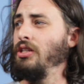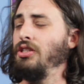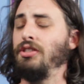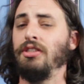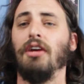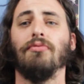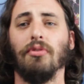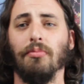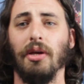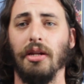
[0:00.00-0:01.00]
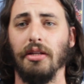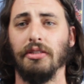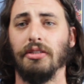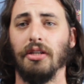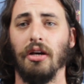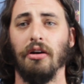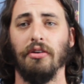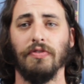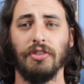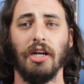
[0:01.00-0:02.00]
several minutes
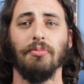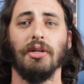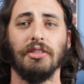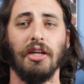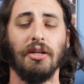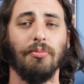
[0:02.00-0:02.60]
of side-by-side